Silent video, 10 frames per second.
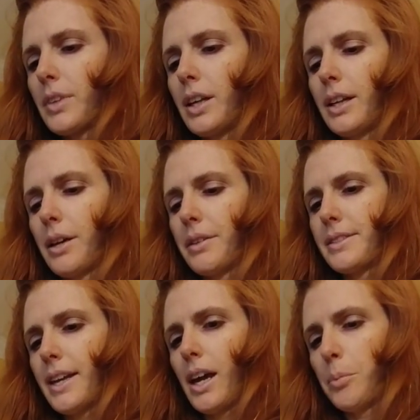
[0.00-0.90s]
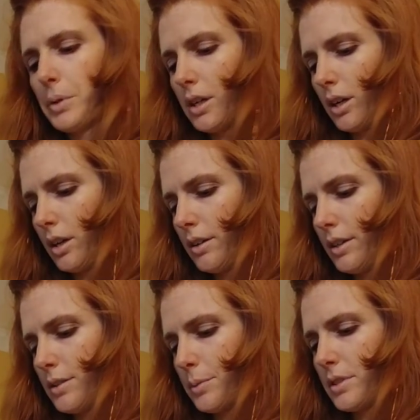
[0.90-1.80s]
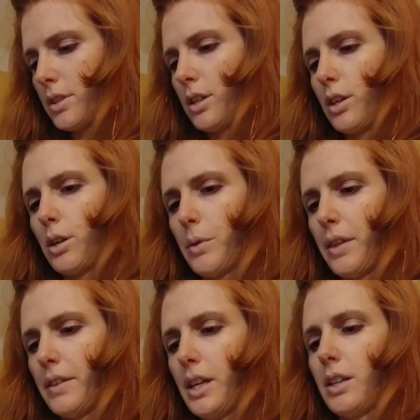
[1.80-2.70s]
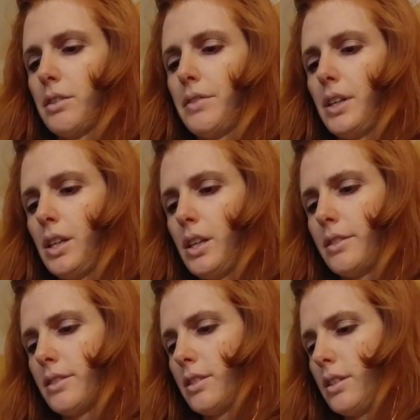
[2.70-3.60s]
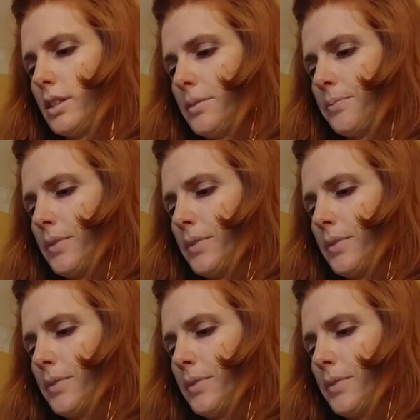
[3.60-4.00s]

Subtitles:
And now this cap here is what's going to go on the end of the insulin.